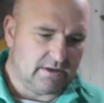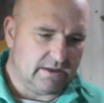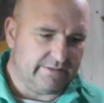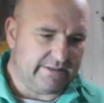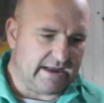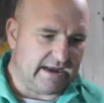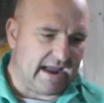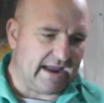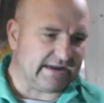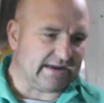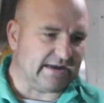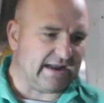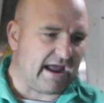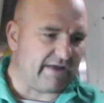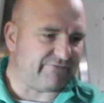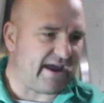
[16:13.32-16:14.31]
then I
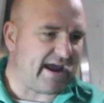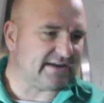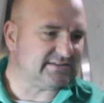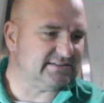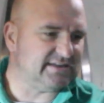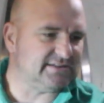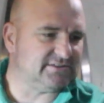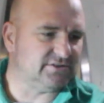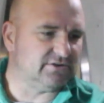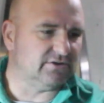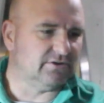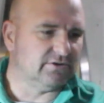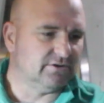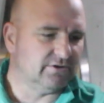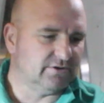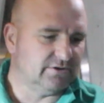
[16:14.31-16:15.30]
can have access
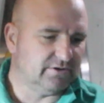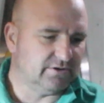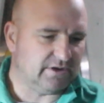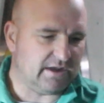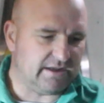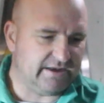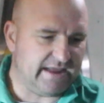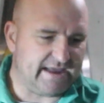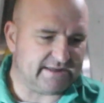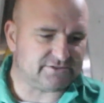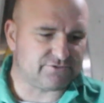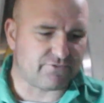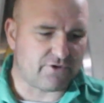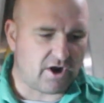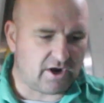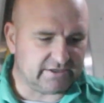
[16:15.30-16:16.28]
to a next
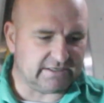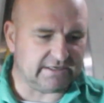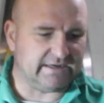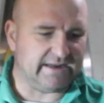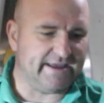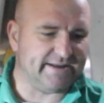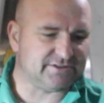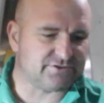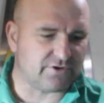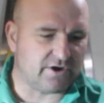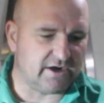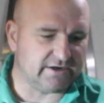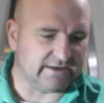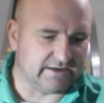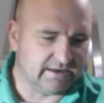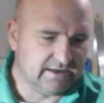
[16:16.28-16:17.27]
rod and a next
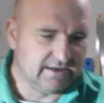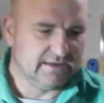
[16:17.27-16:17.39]
rod and